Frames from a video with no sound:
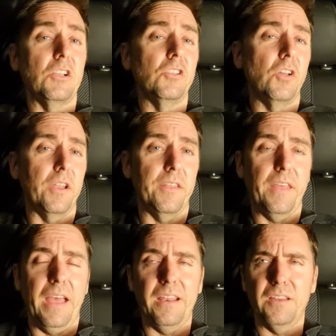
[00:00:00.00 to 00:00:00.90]
a lot of
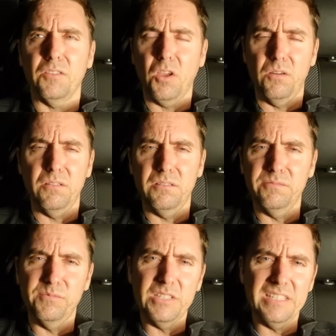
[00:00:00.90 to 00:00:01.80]
that. And,
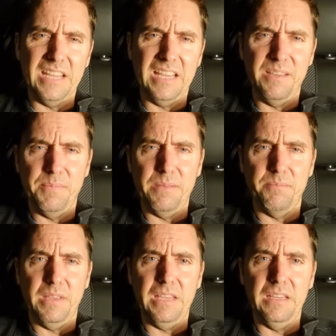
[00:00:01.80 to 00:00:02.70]
oh, wasn't he a bit
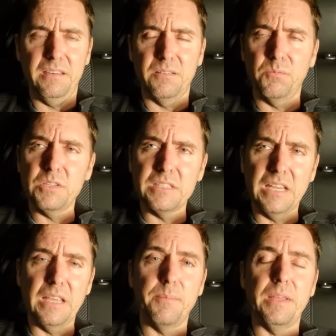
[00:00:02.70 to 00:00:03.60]
mean? And wasn't
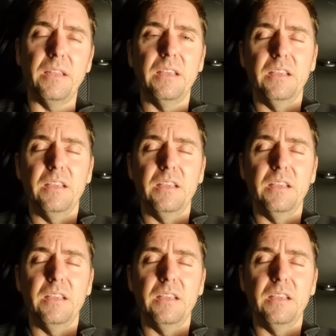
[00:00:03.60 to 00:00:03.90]
he a bit,